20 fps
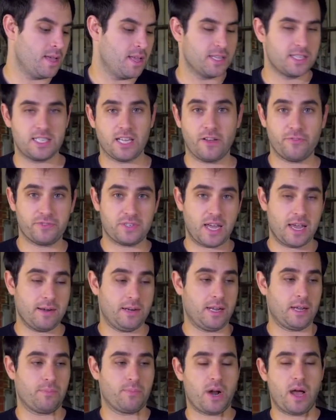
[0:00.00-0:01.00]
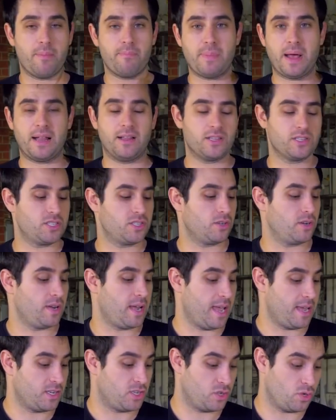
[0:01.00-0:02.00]
self-tightening prop balancer
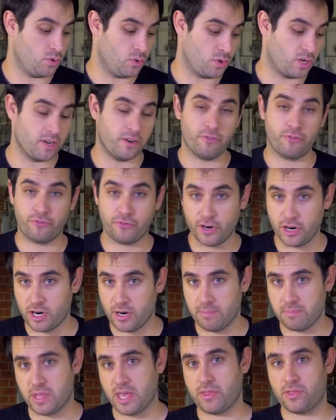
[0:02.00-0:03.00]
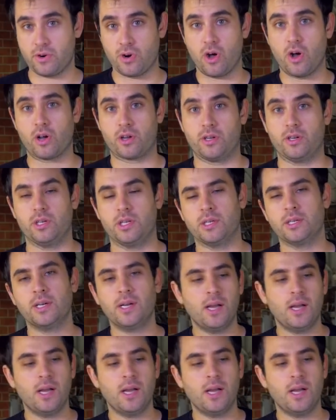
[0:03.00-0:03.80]
to confirm that they're all good.